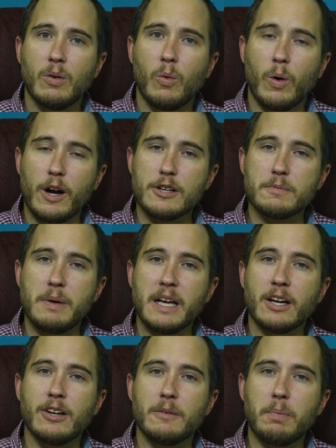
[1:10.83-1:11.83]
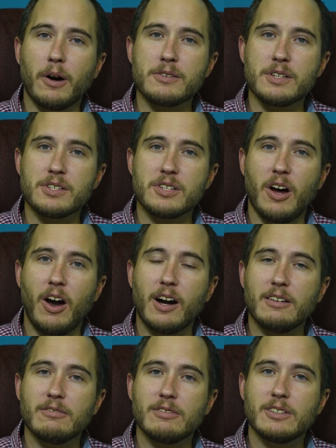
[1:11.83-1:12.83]
Where does being a good person
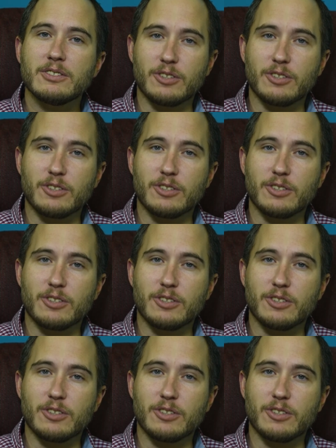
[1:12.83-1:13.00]
start?